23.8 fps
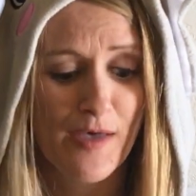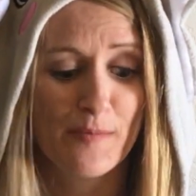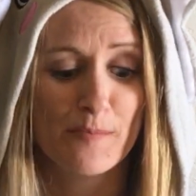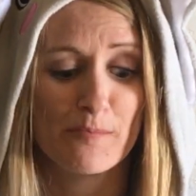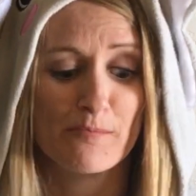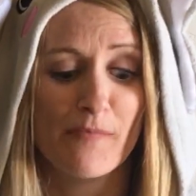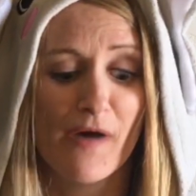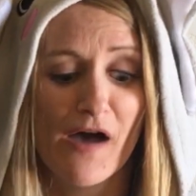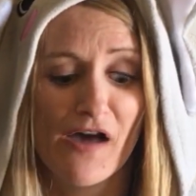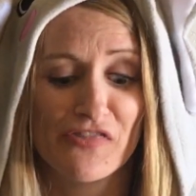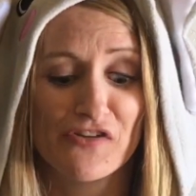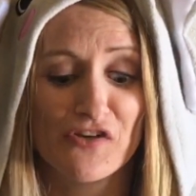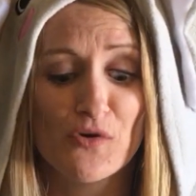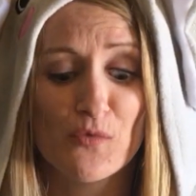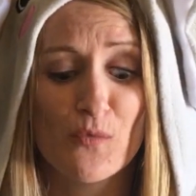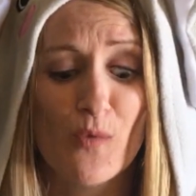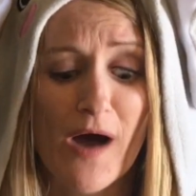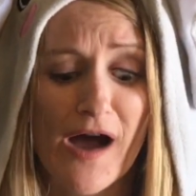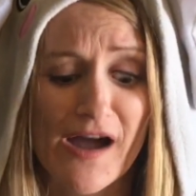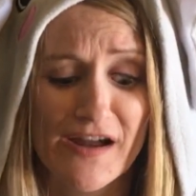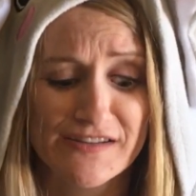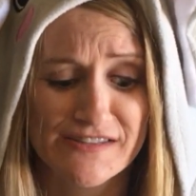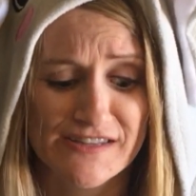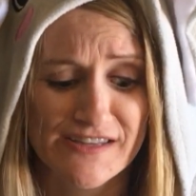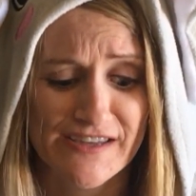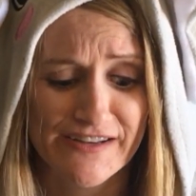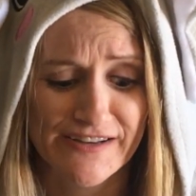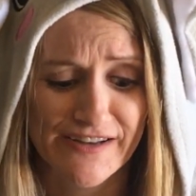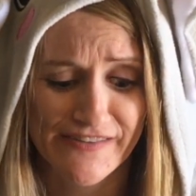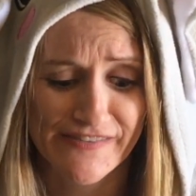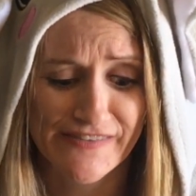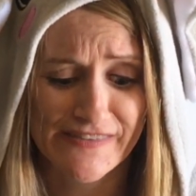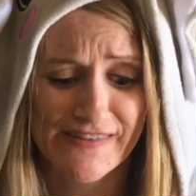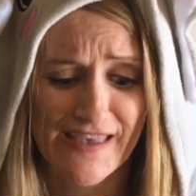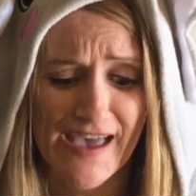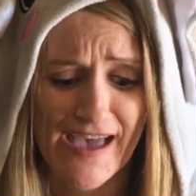Mother walked in
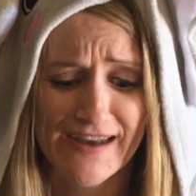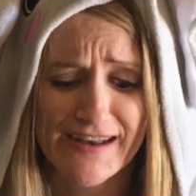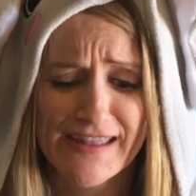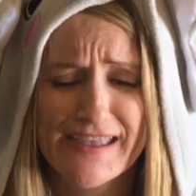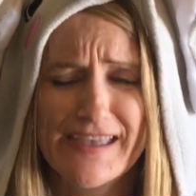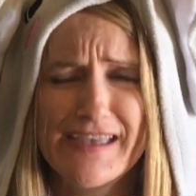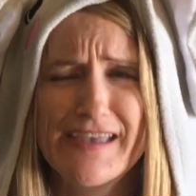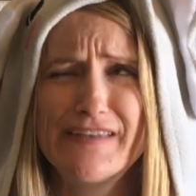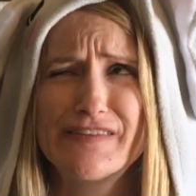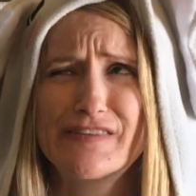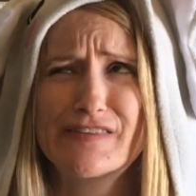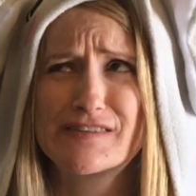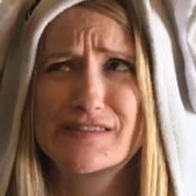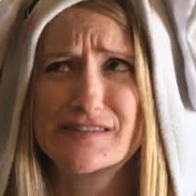and said, he